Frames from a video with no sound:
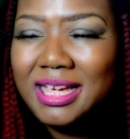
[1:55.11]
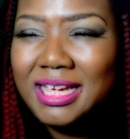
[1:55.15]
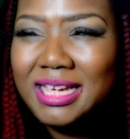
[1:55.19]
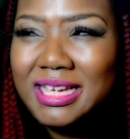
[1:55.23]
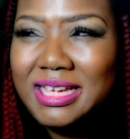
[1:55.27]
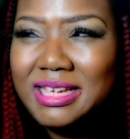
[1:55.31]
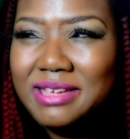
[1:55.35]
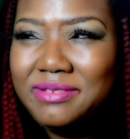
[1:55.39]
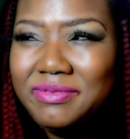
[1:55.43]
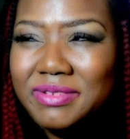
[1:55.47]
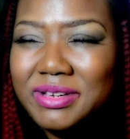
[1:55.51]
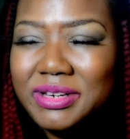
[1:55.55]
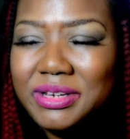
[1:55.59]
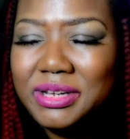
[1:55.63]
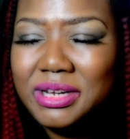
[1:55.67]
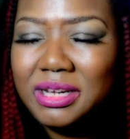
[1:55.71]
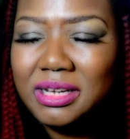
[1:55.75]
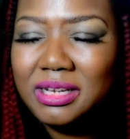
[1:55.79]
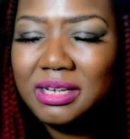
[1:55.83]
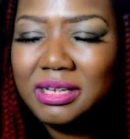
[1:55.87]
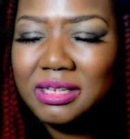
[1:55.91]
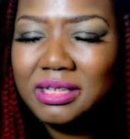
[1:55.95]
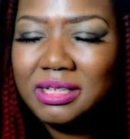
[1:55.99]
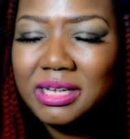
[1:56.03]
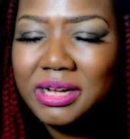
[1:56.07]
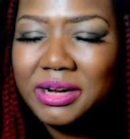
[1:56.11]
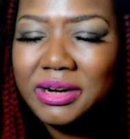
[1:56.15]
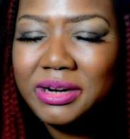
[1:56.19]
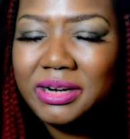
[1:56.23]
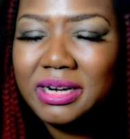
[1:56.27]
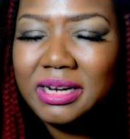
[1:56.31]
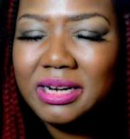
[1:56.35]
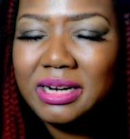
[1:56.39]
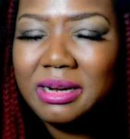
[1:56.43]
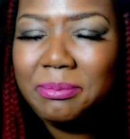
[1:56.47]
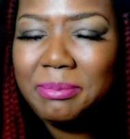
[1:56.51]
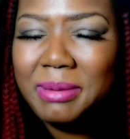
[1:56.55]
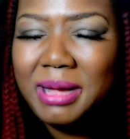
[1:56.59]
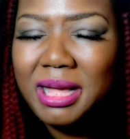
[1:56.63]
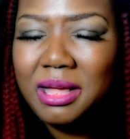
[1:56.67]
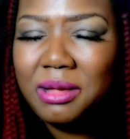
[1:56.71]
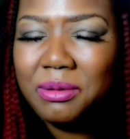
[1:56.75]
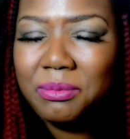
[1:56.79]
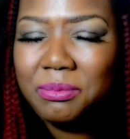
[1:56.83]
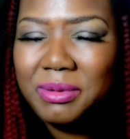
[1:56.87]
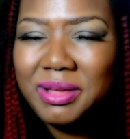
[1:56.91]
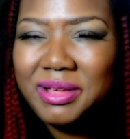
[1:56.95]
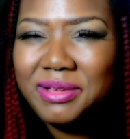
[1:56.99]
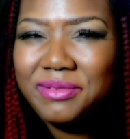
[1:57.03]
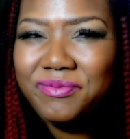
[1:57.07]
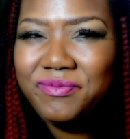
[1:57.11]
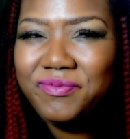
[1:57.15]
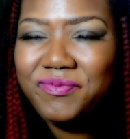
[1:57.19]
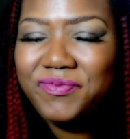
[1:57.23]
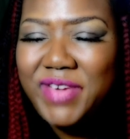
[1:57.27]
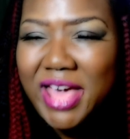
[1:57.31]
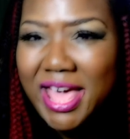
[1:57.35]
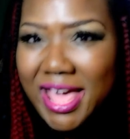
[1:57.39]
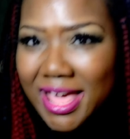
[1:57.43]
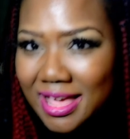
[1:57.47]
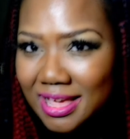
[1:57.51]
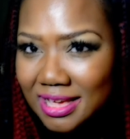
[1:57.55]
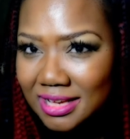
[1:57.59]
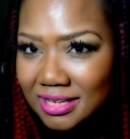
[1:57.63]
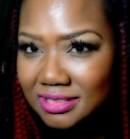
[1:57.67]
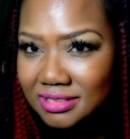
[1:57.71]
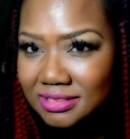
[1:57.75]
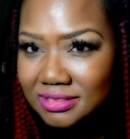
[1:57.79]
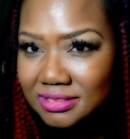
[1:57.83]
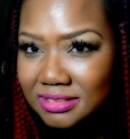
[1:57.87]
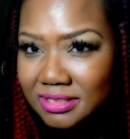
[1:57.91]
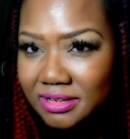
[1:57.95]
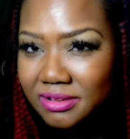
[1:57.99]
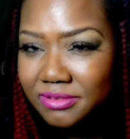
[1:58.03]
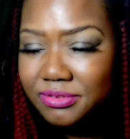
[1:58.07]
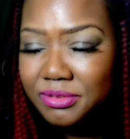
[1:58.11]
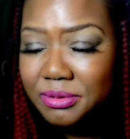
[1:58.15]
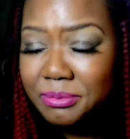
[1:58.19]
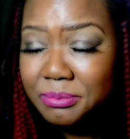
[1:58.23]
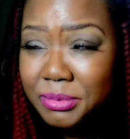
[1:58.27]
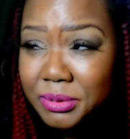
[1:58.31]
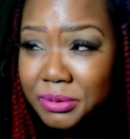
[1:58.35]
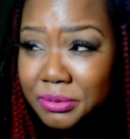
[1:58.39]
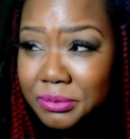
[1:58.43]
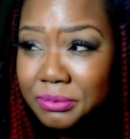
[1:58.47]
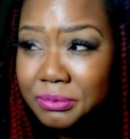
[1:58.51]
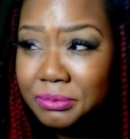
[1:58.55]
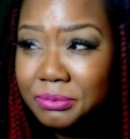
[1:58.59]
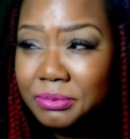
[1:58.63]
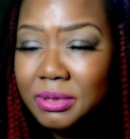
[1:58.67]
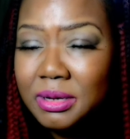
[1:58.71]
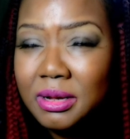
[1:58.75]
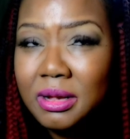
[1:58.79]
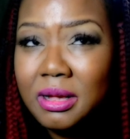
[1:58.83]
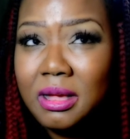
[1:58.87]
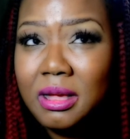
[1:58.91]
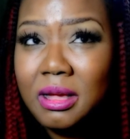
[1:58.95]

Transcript: even learning about what phase of the moon